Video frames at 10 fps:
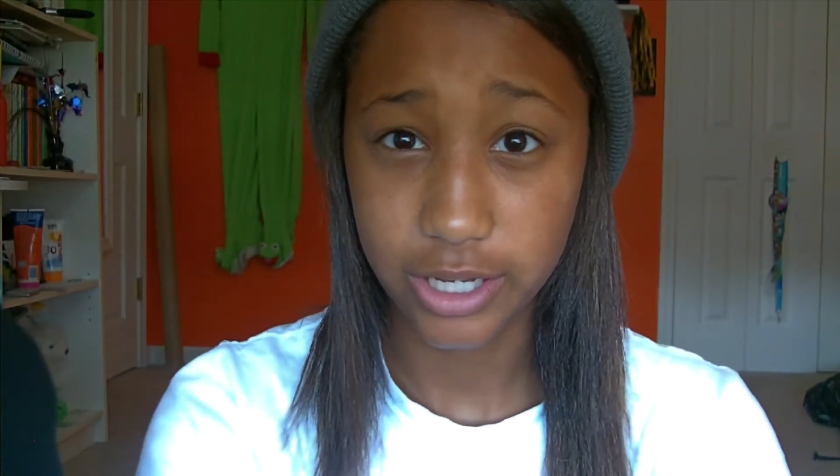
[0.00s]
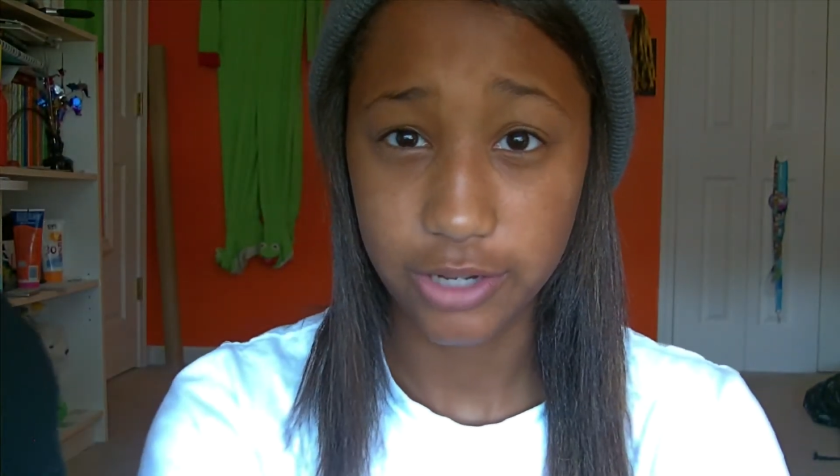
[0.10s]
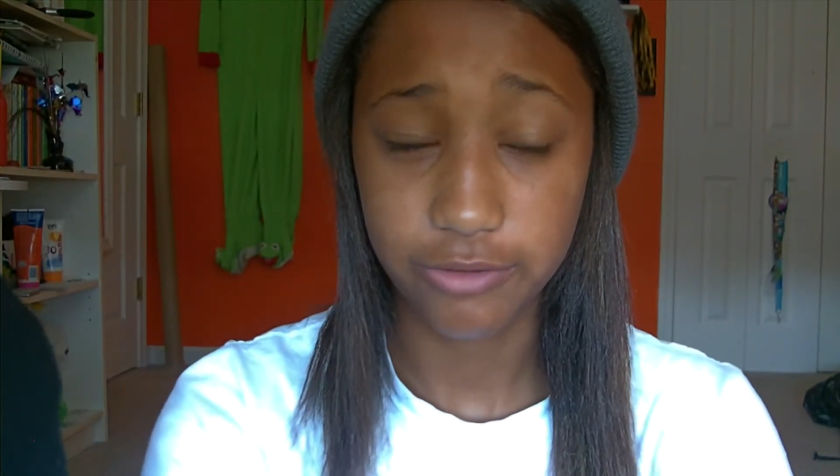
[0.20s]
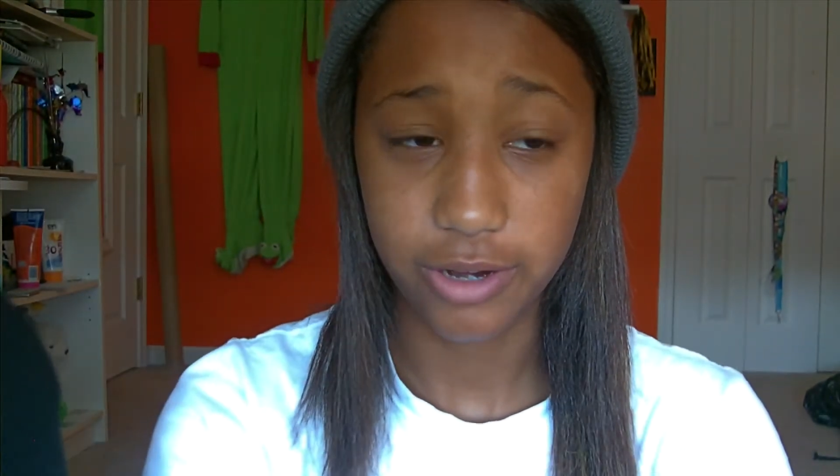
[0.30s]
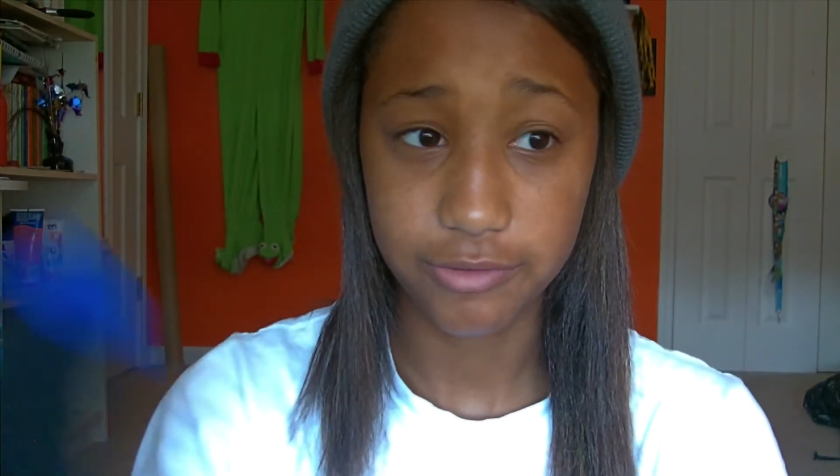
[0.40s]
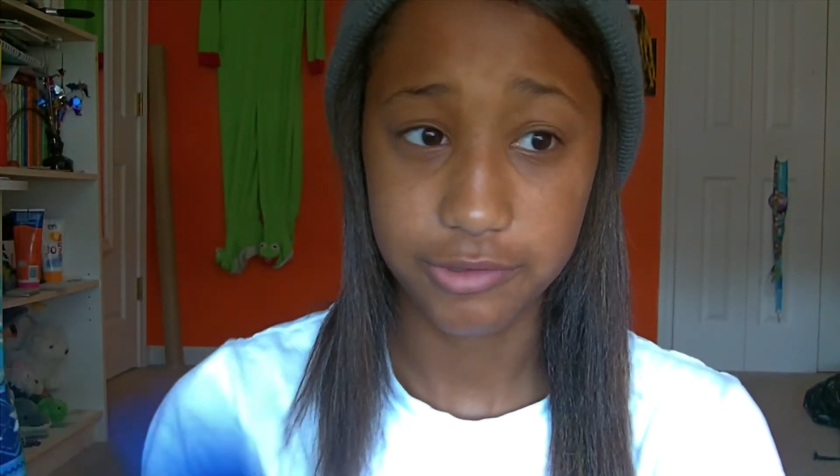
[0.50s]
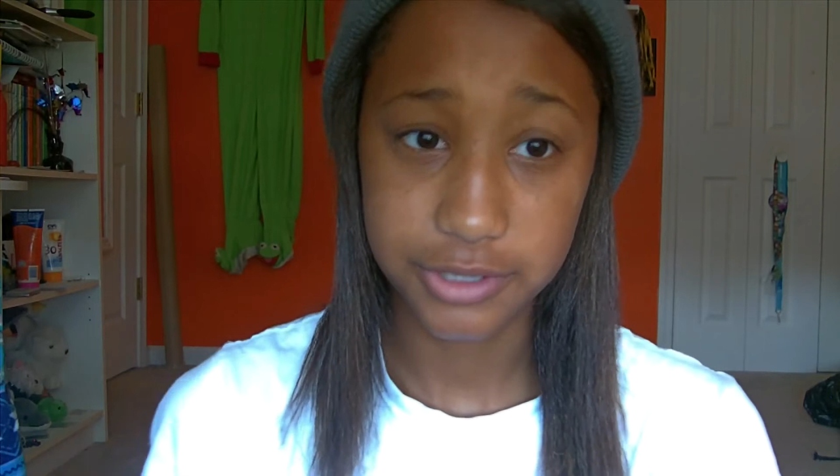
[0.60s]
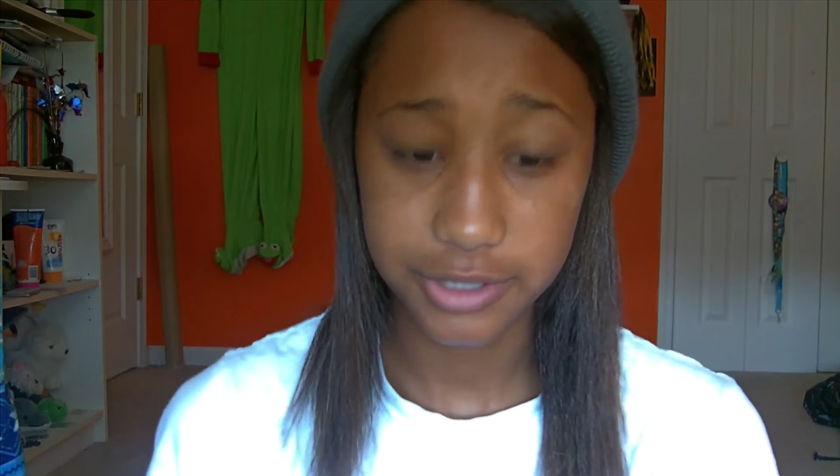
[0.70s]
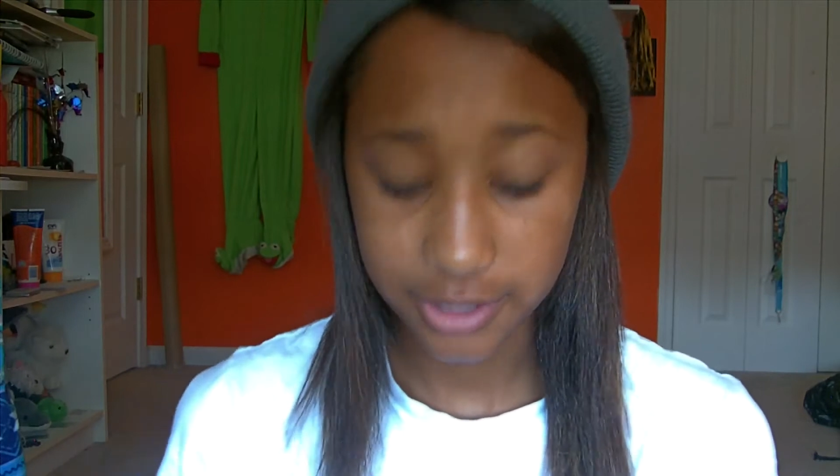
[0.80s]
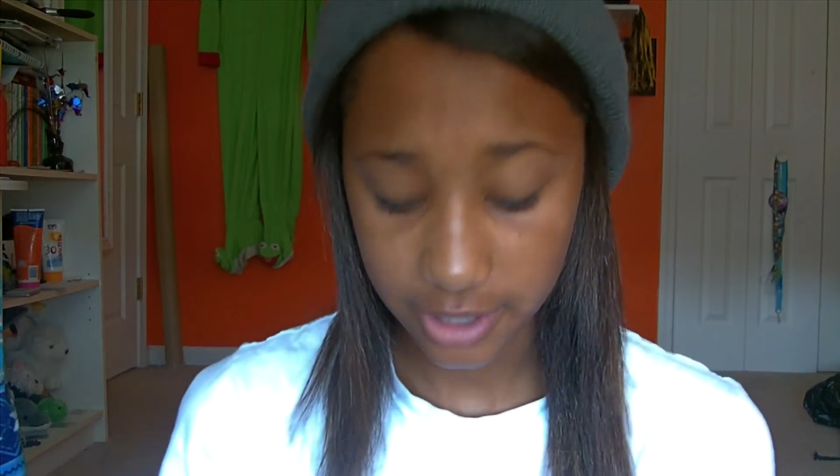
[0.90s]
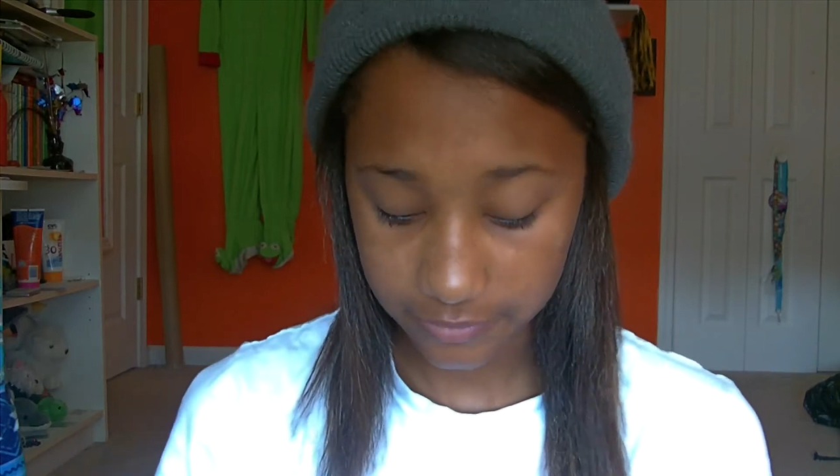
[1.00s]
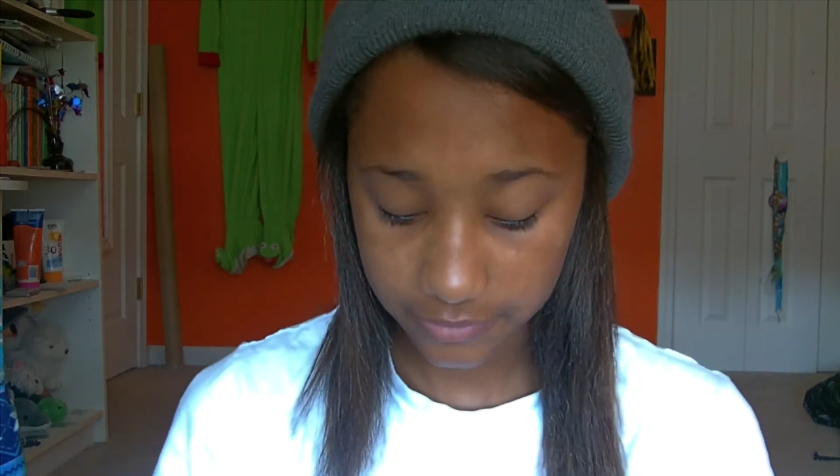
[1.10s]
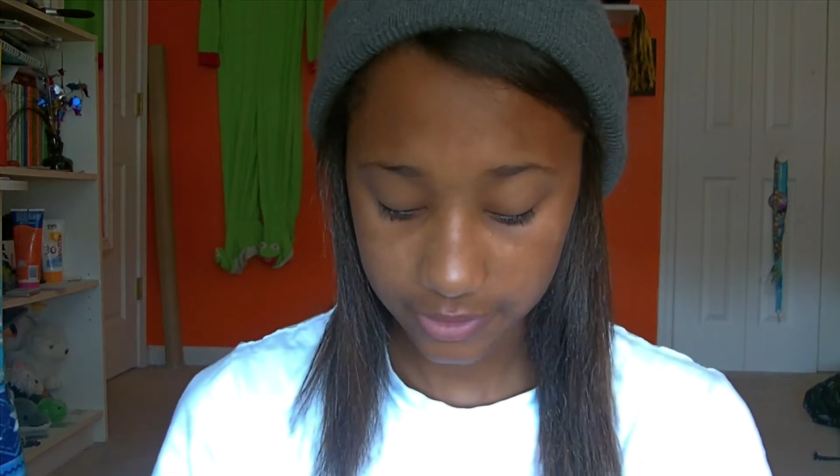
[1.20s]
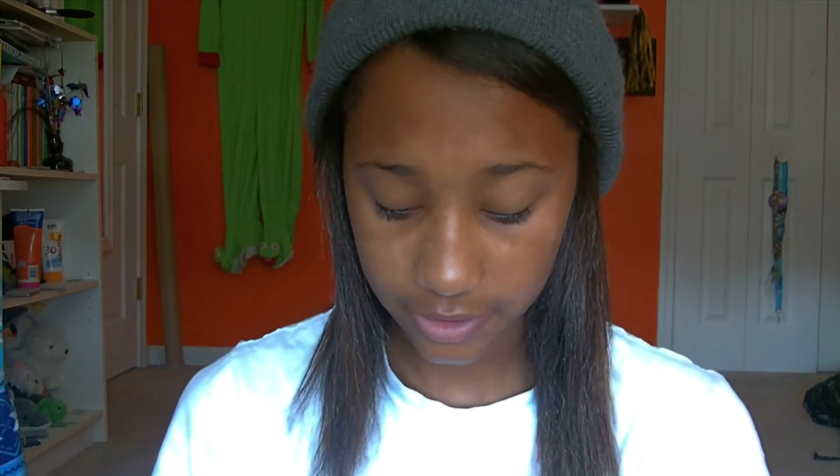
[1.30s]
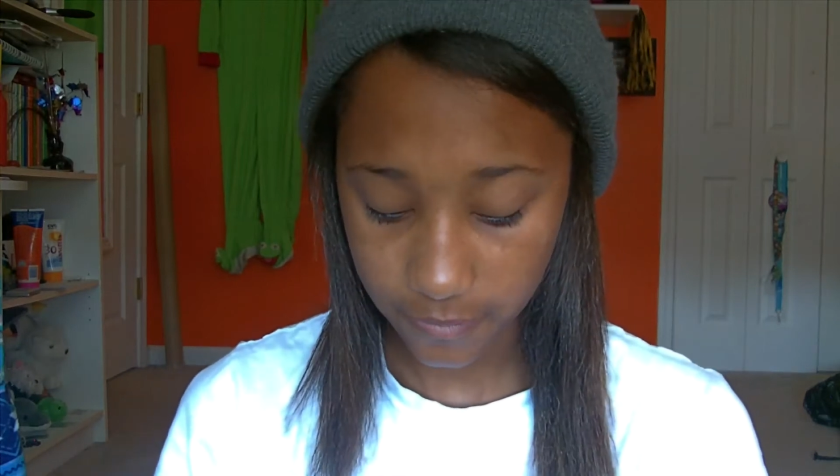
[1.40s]
unravel and stuff,
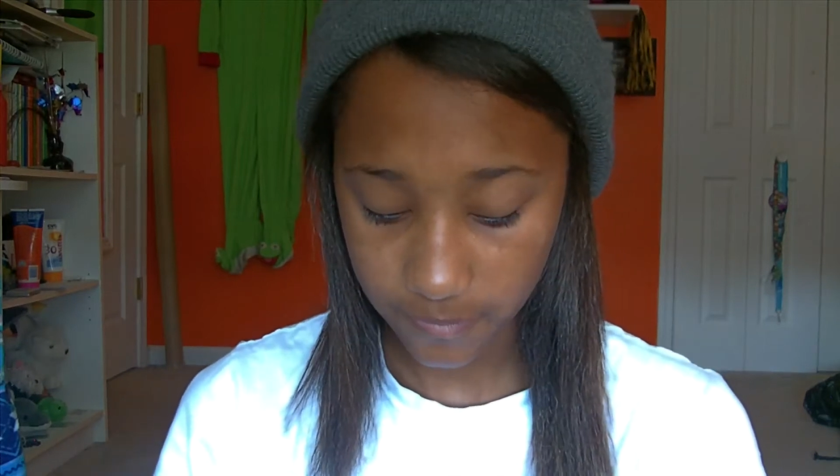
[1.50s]
so,